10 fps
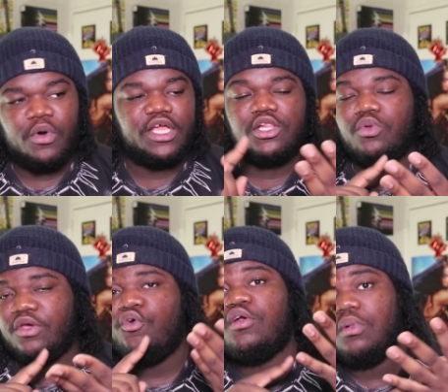want to include
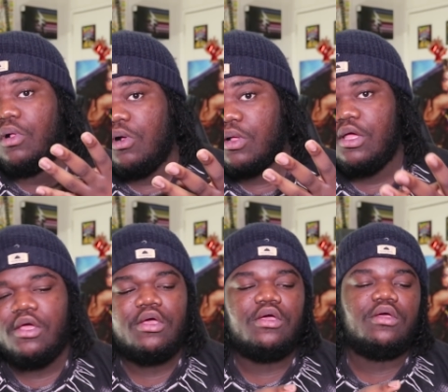Incredible Hulk,
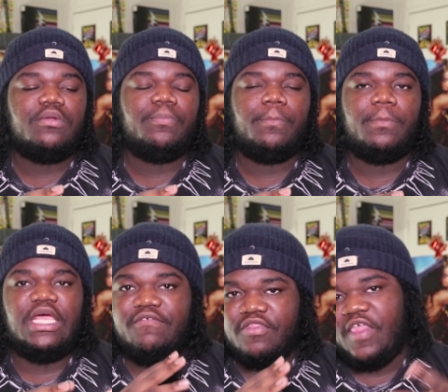
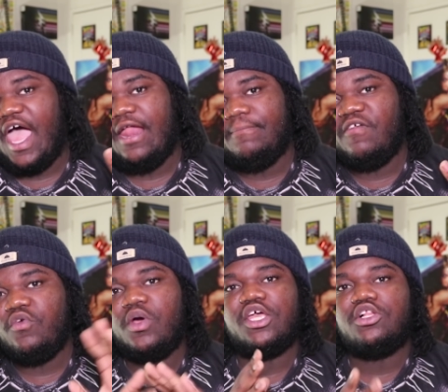even that, if
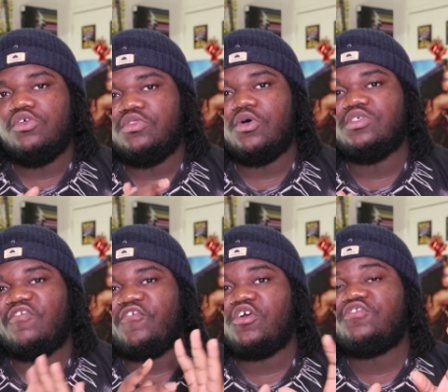you want to include those, the
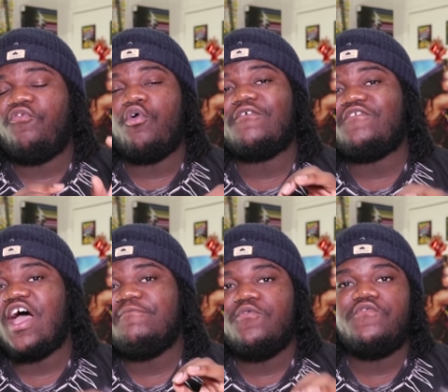first four to
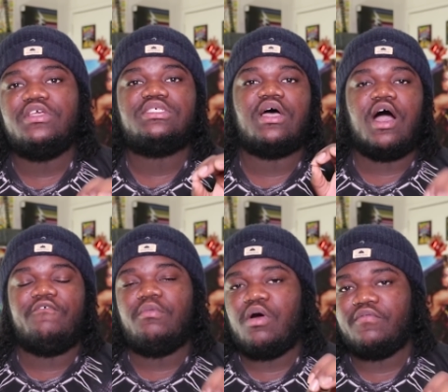five movies
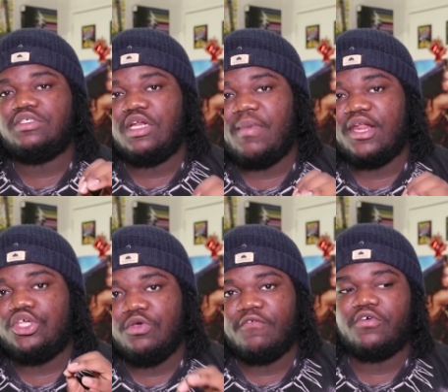of the Marvel
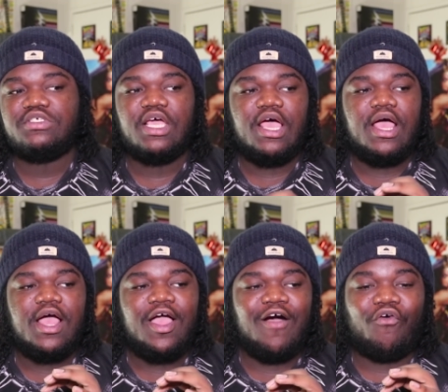Cinematic Universe
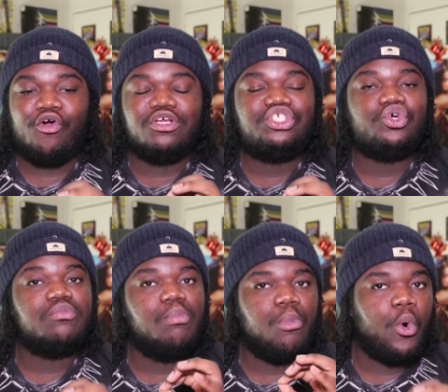have already
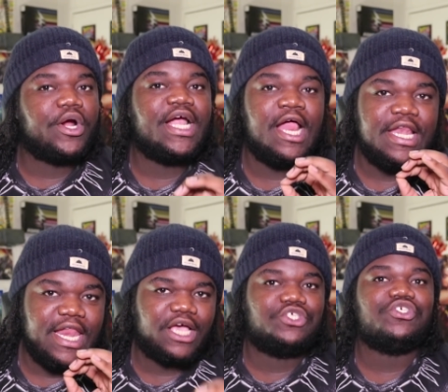shown more
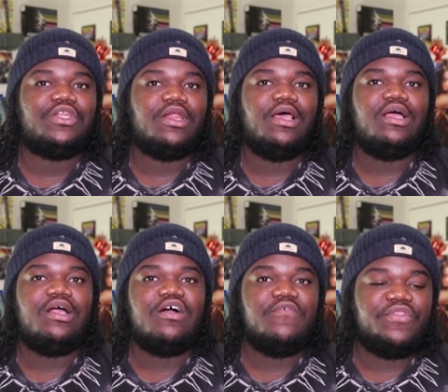connection
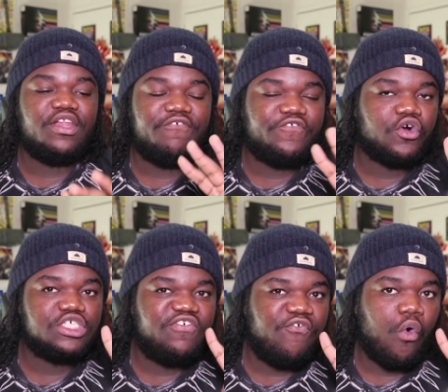than the
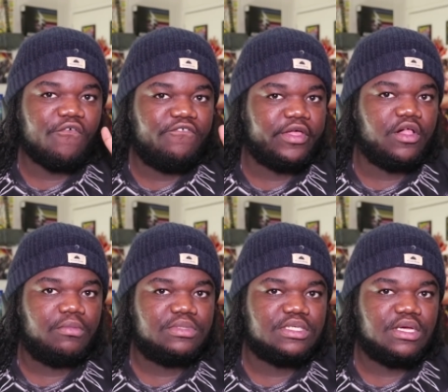first four
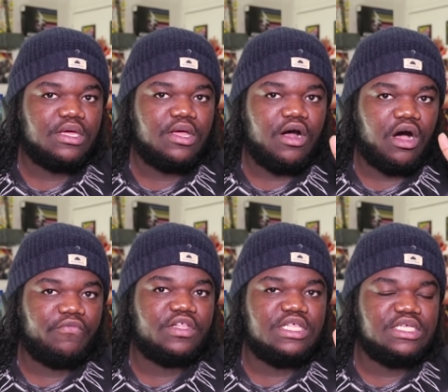films
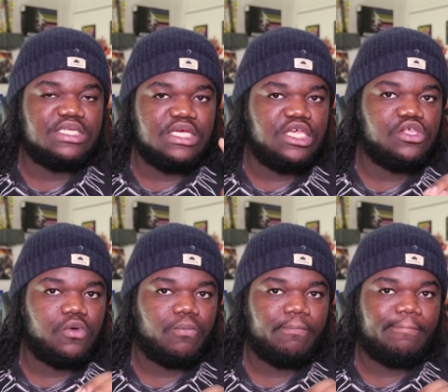of the DCEU.